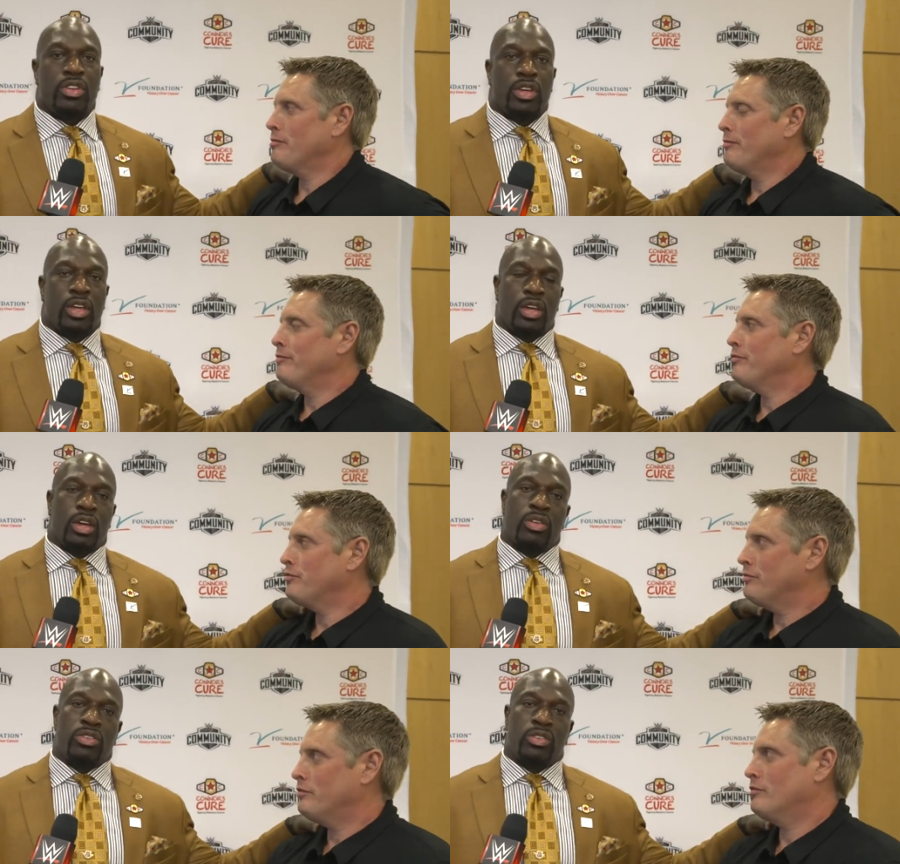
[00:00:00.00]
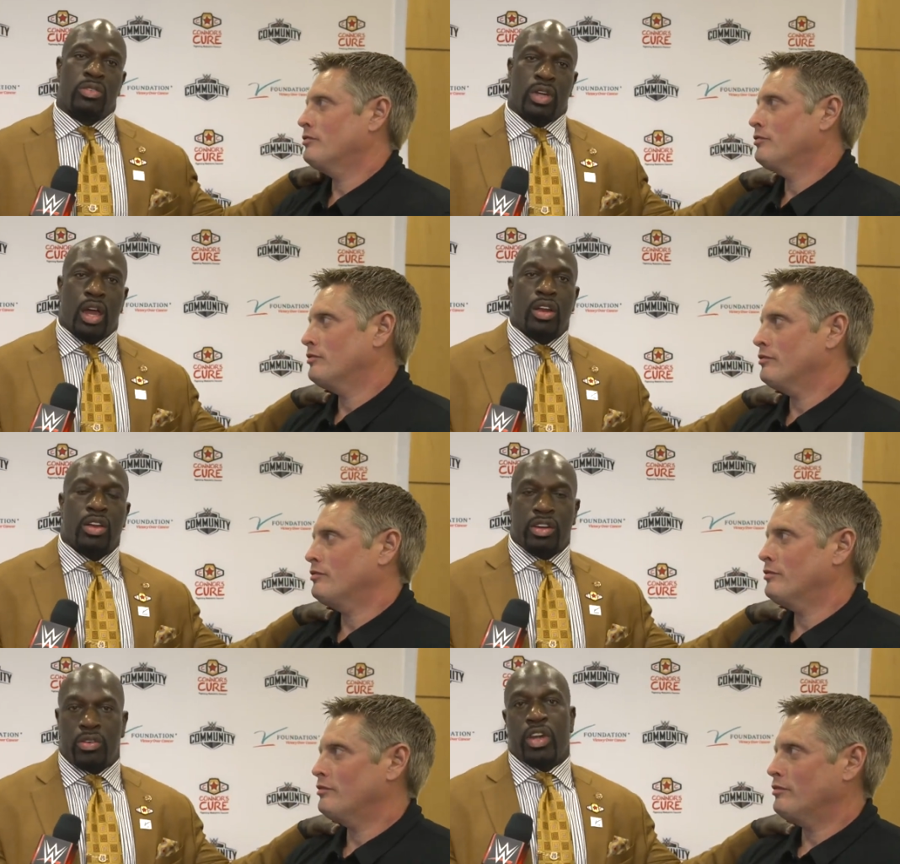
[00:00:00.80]
Speaker 1: you can go to
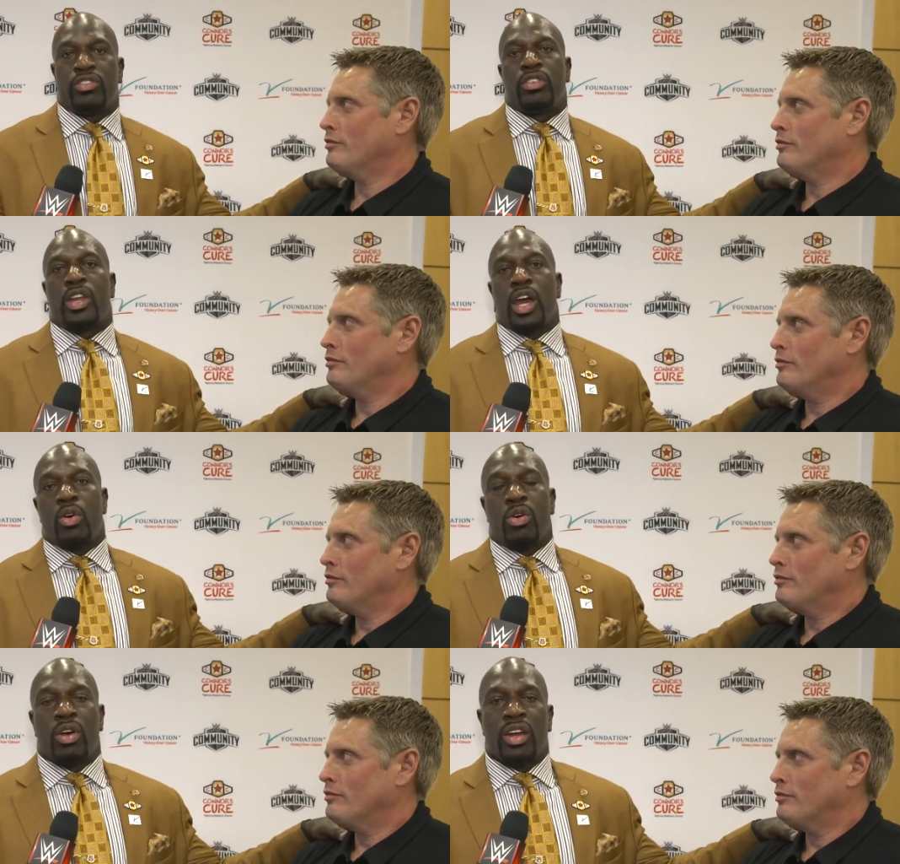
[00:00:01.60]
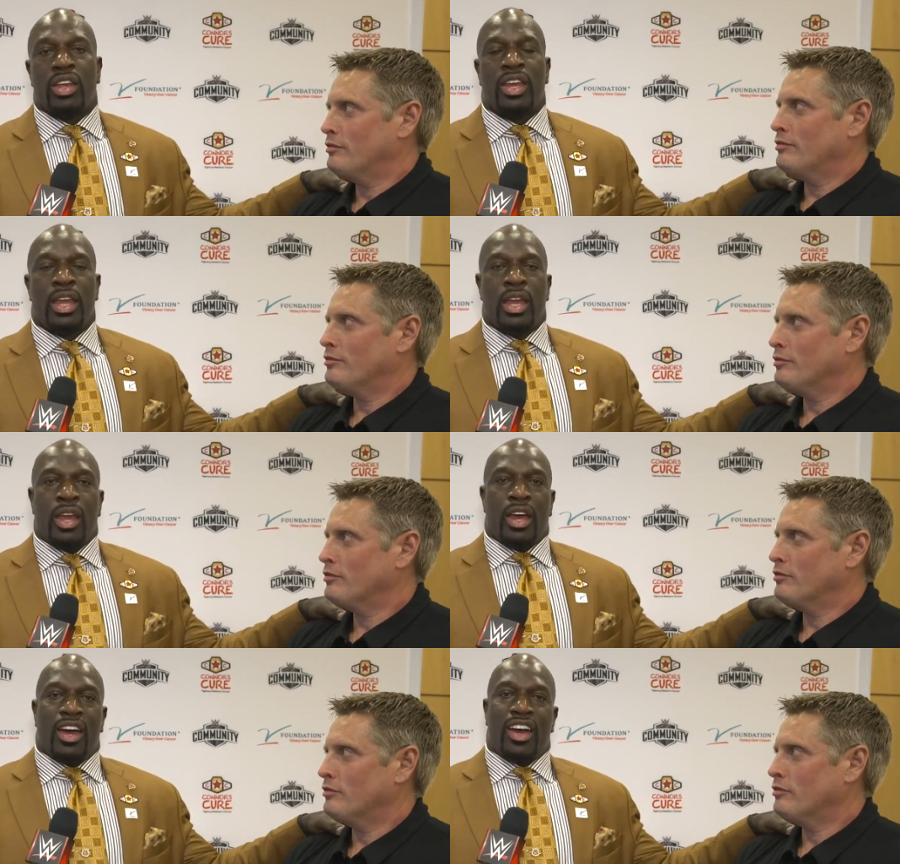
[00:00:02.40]
ConnorTheCrusher.org.
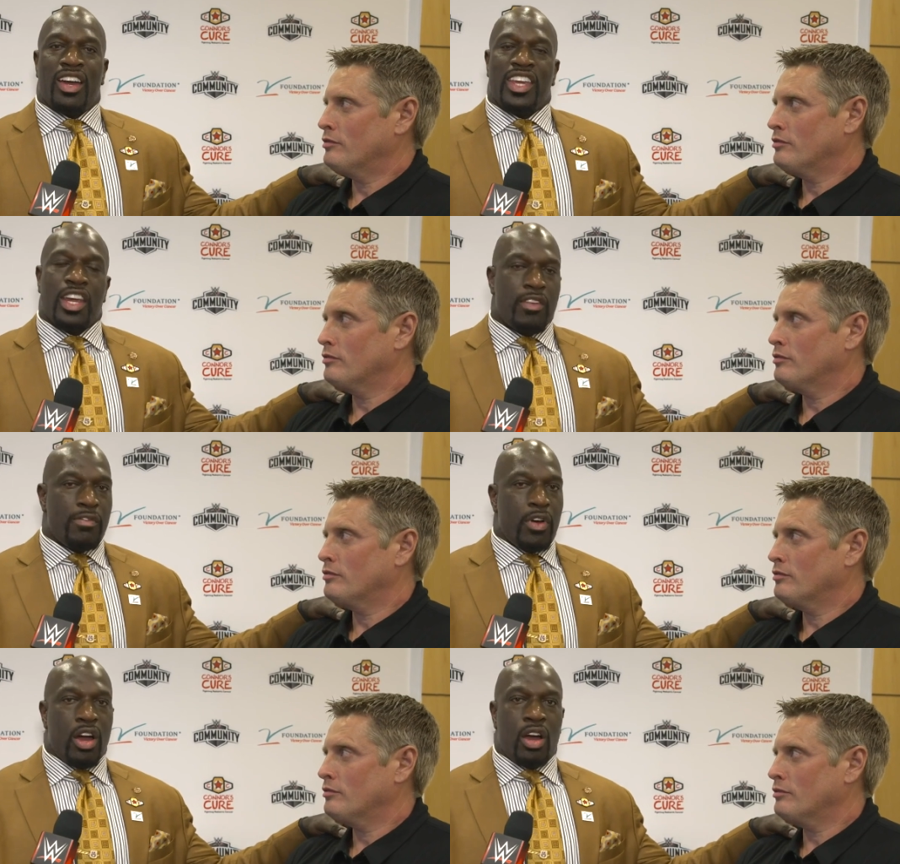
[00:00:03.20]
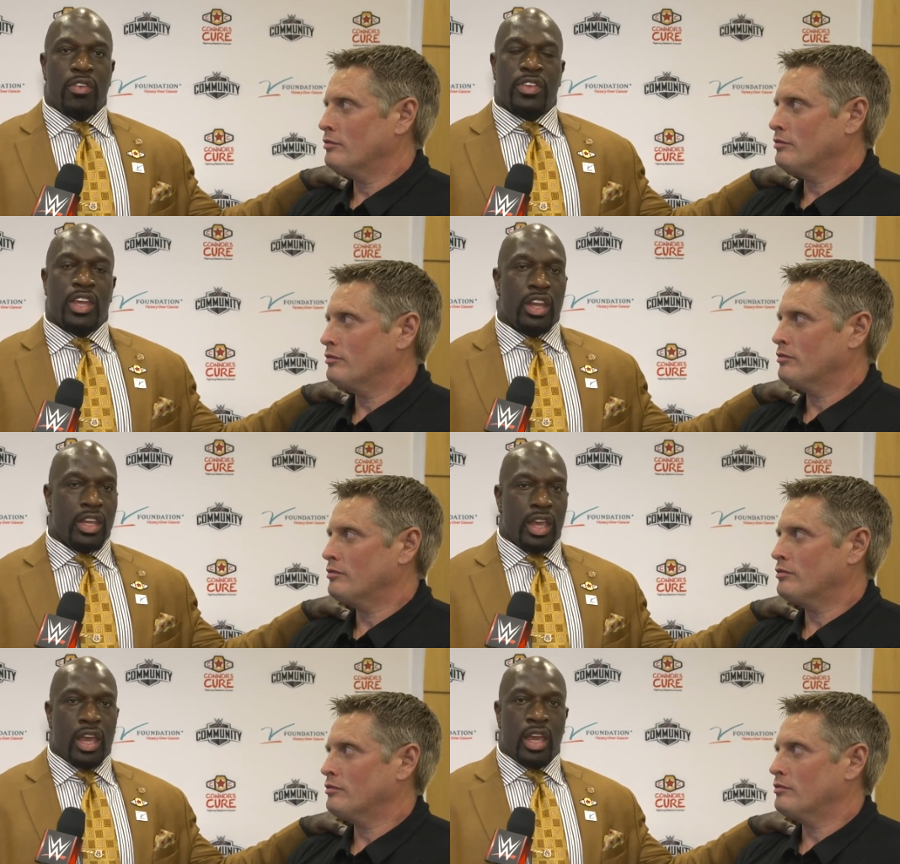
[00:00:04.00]
Get involved, get
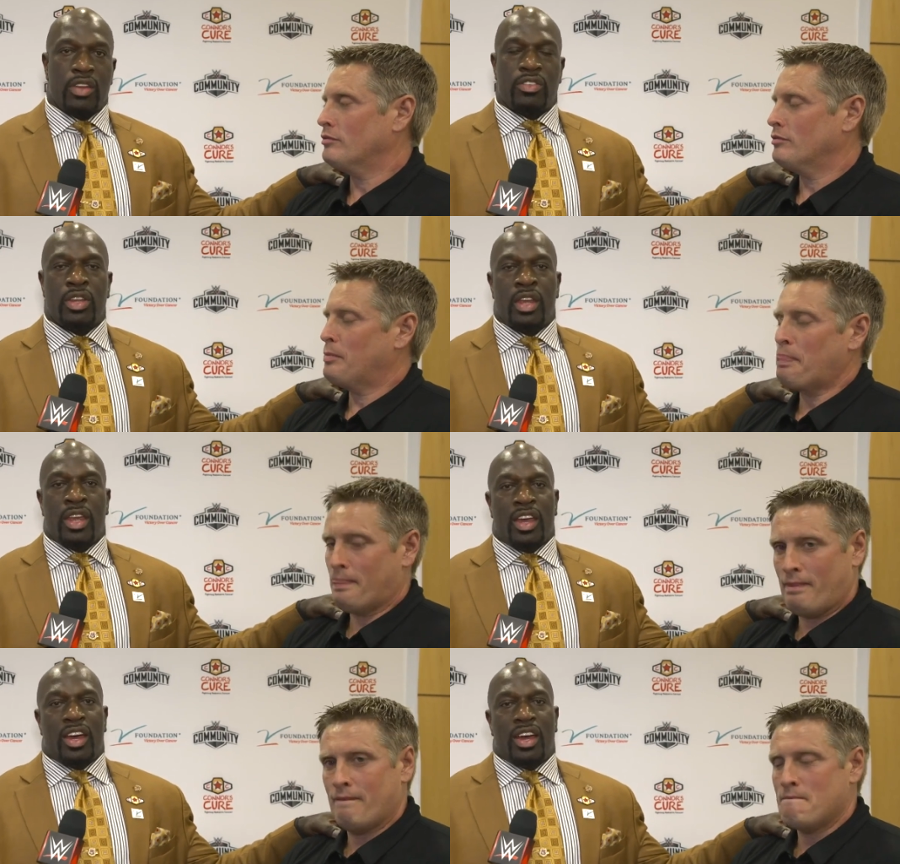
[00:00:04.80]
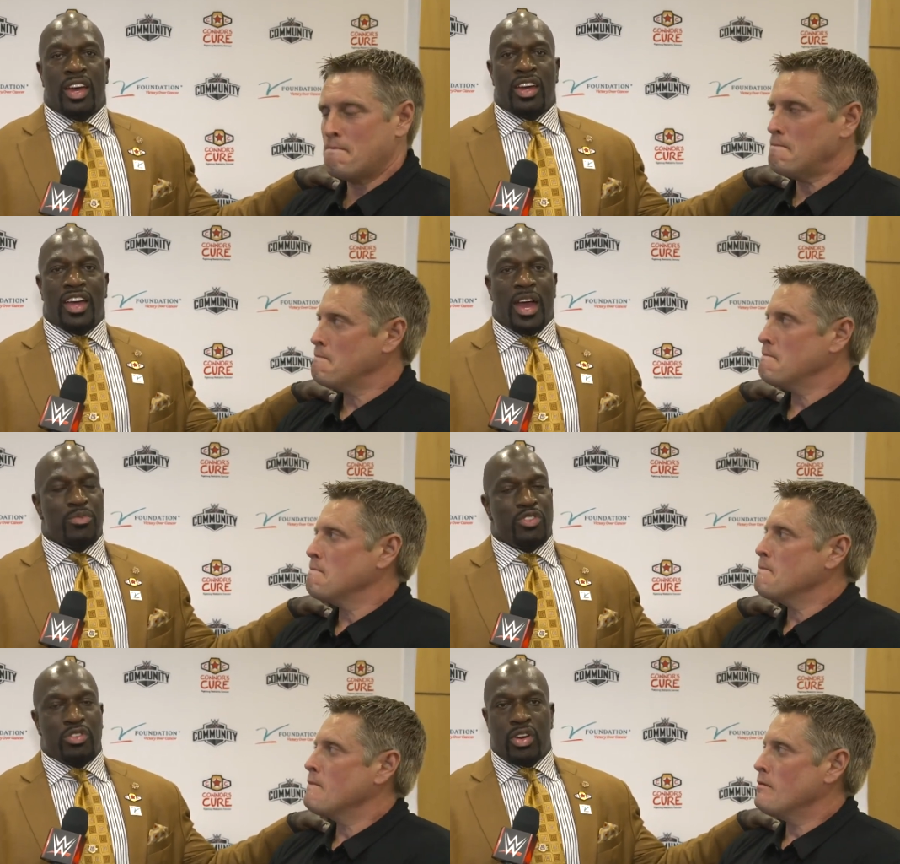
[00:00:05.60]
engaged.
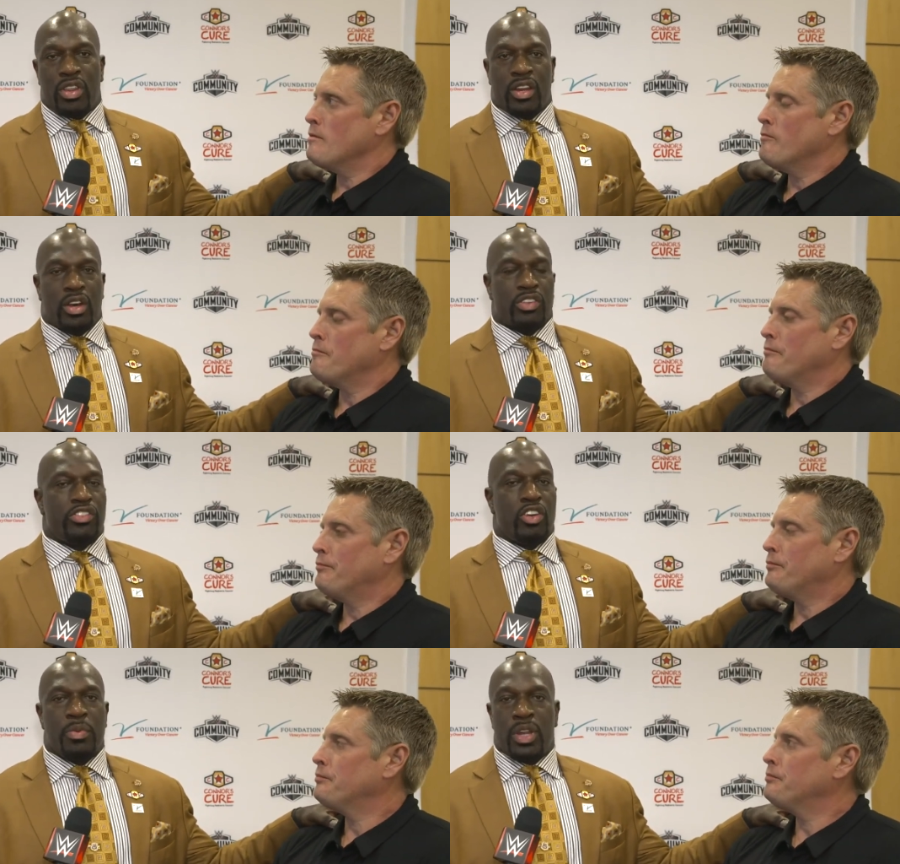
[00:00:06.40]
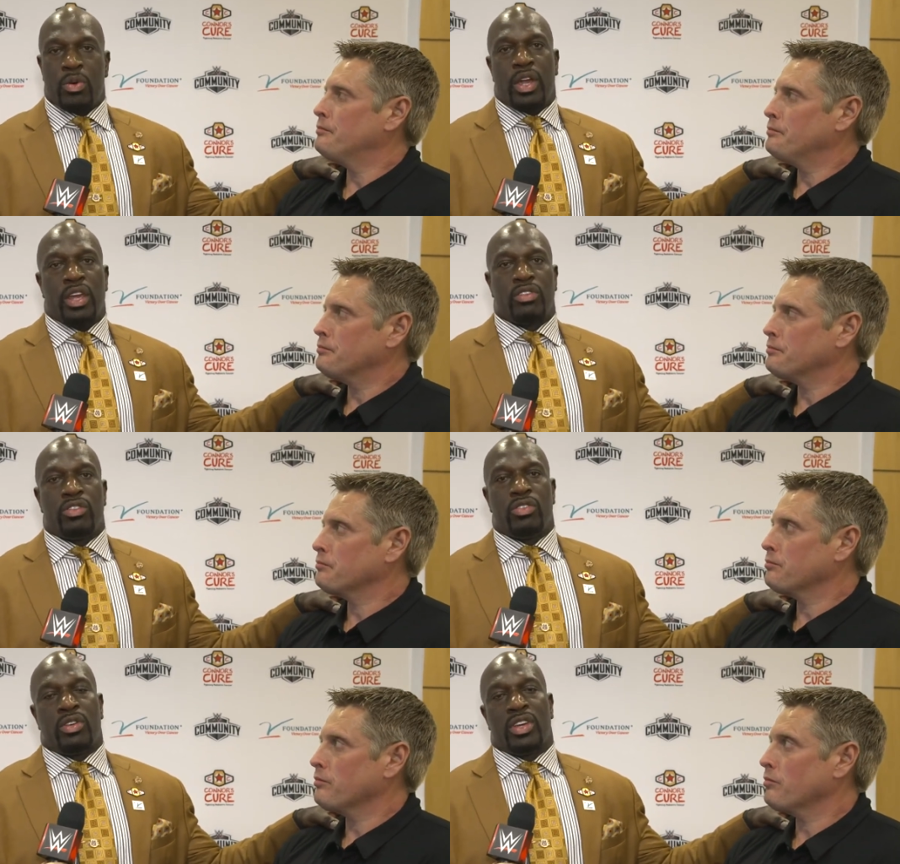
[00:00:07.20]
I'm sure that there are so many ways
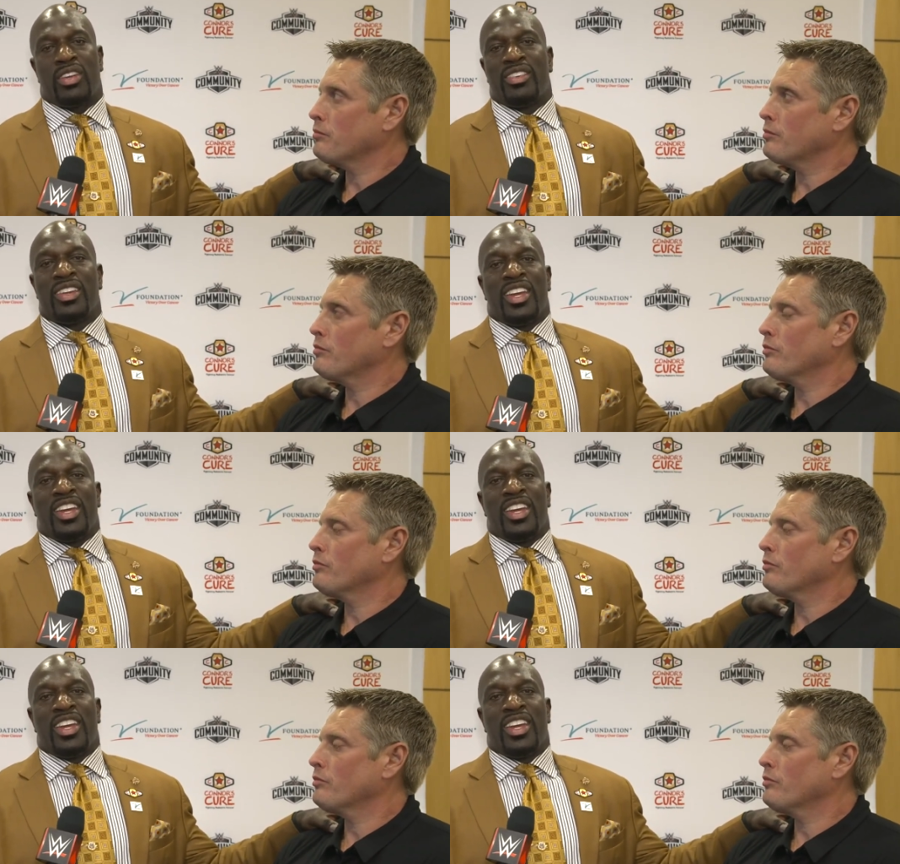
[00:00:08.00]
that you can